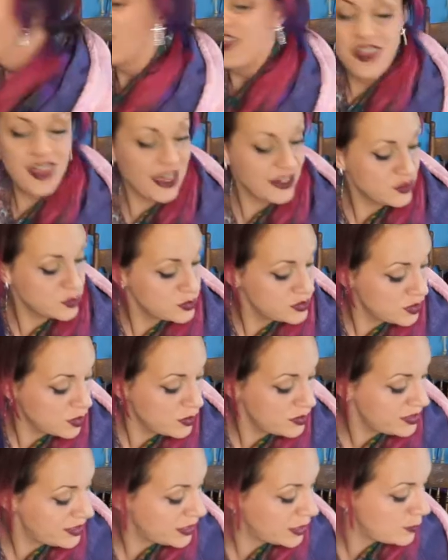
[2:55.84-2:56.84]
That was all
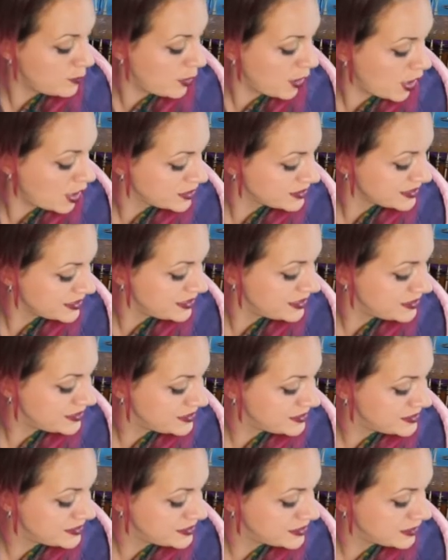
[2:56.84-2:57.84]
that I bought
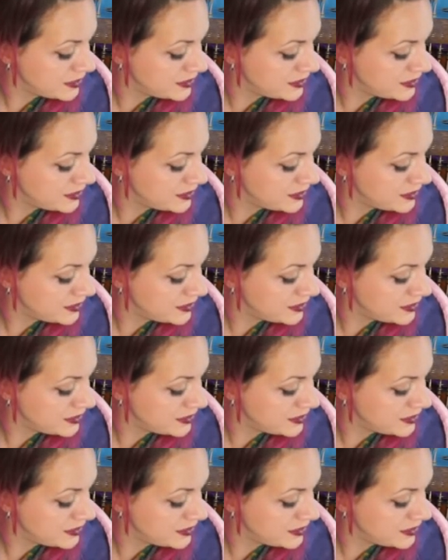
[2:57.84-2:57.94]
in.